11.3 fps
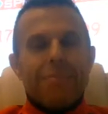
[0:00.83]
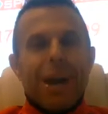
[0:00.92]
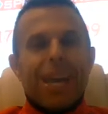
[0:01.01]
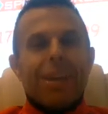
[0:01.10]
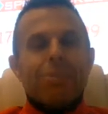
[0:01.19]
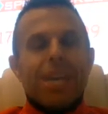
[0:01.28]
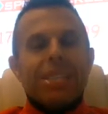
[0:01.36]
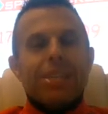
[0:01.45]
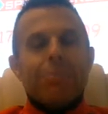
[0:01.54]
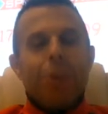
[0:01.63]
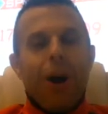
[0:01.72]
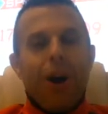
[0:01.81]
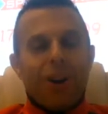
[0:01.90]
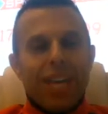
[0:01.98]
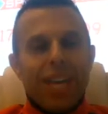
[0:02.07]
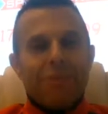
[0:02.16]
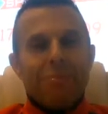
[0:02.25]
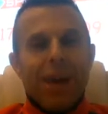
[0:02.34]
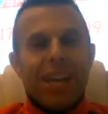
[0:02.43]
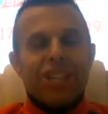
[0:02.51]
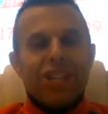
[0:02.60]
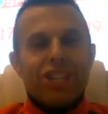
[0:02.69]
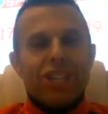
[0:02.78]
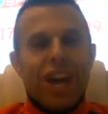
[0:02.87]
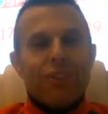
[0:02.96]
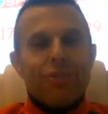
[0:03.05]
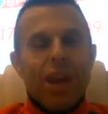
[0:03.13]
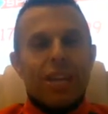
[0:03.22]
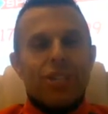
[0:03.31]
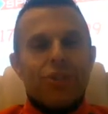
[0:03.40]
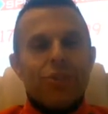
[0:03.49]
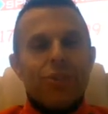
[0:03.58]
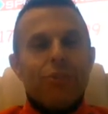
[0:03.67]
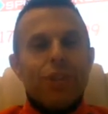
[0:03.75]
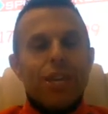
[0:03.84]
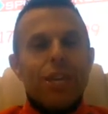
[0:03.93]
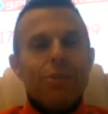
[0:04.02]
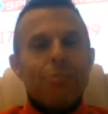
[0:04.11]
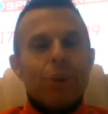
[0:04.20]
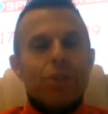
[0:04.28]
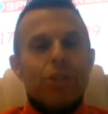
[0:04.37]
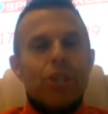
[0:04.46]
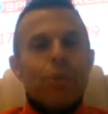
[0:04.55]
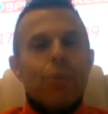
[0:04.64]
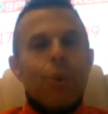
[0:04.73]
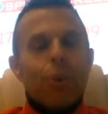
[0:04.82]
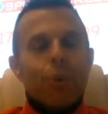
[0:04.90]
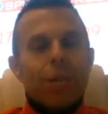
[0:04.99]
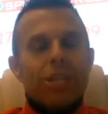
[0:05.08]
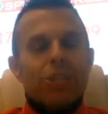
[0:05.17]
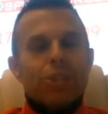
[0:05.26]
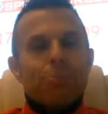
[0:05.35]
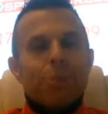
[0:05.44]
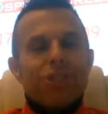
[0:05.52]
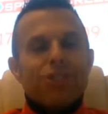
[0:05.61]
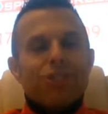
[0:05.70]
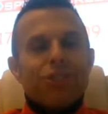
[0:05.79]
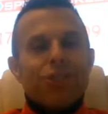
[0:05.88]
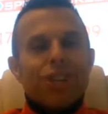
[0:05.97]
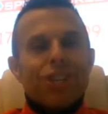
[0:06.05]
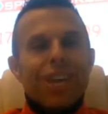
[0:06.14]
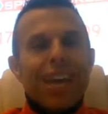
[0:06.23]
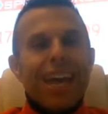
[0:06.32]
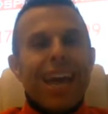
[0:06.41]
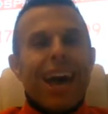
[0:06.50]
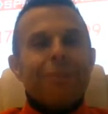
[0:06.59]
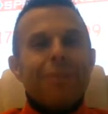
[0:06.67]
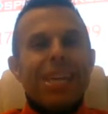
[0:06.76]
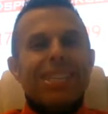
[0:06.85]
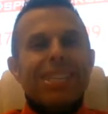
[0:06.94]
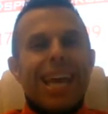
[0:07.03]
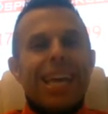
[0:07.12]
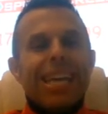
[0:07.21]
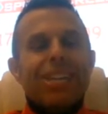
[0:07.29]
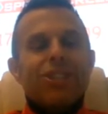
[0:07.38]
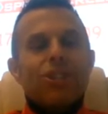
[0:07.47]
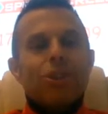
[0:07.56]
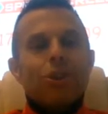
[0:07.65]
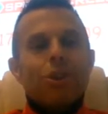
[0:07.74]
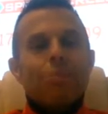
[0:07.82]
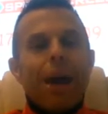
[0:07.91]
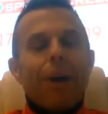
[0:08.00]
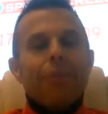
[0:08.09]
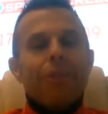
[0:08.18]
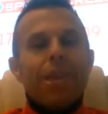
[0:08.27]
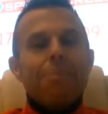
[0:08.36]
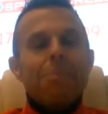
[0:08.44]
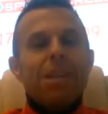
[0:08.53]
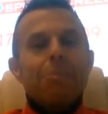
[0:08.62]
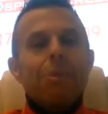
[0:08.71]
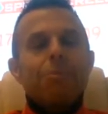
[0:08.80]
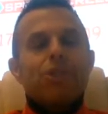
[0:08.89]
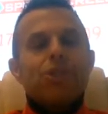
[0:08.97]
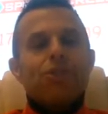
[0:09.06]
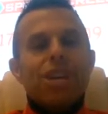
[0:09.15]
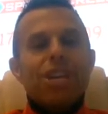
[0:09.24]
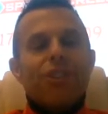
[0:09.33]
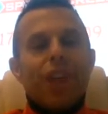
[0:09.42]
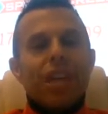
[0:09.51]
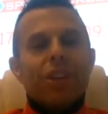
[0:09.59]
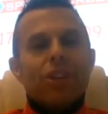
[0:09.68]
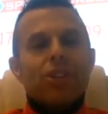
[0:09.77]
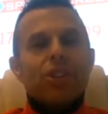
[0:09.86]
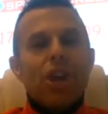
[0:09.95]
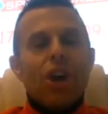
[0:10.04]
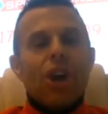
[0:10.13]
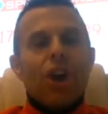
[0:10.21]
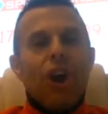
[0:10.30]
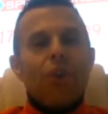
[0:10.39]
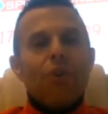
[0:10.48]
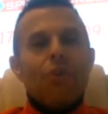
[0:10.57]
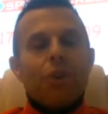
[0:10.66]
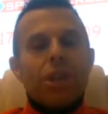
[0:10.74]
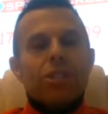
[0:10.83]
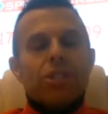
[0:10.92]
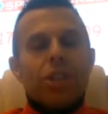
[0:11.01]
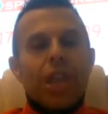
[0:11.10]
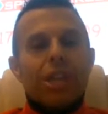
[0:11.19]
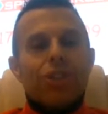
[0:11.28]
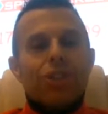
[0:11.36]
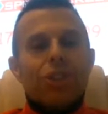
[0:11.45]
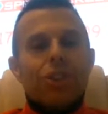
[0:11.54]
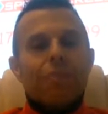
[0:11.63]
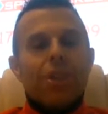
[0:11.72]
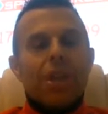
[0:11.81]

My name's Andy Parkin, Managing Director of the multi award winning Speed Screed. I'm here today to talk about the minimum screed thickness over insulation.